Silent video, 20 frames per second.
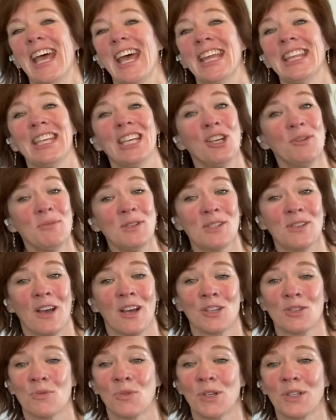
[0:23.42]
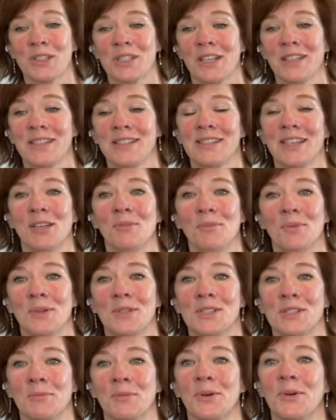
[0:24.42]
And the ear massage works on the same
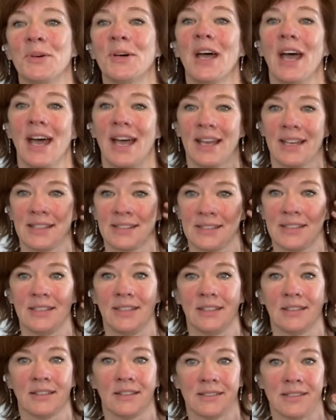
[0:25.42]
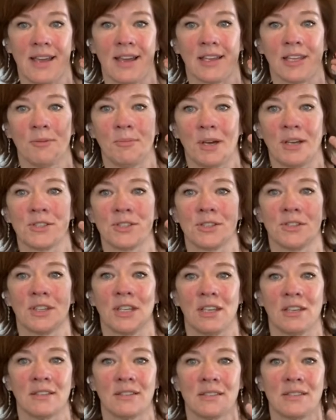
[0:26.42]
principle as the needleless acupuncture,
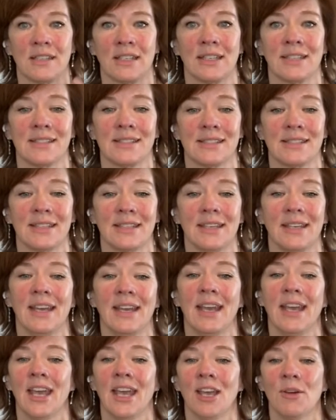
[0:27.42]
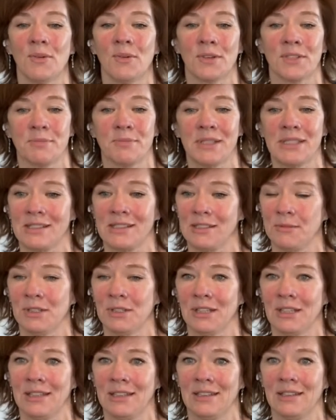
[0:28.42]
the ear seeds. It works by
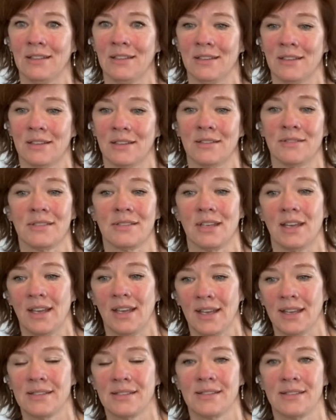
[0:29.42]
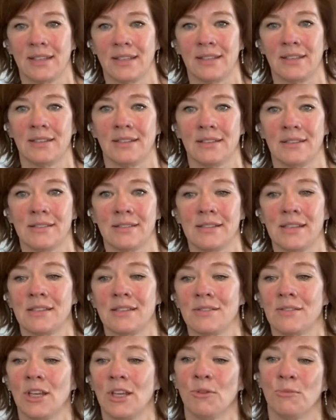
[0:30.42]
stimulating the nerves and sending
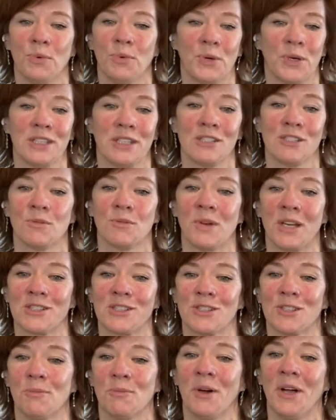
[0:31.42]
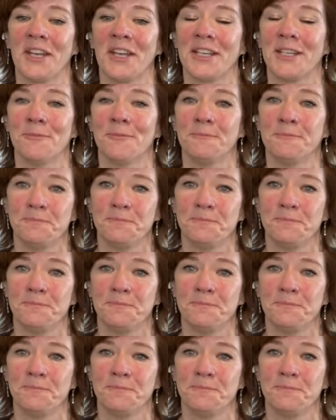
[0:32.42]
sensory input to the rest of the body.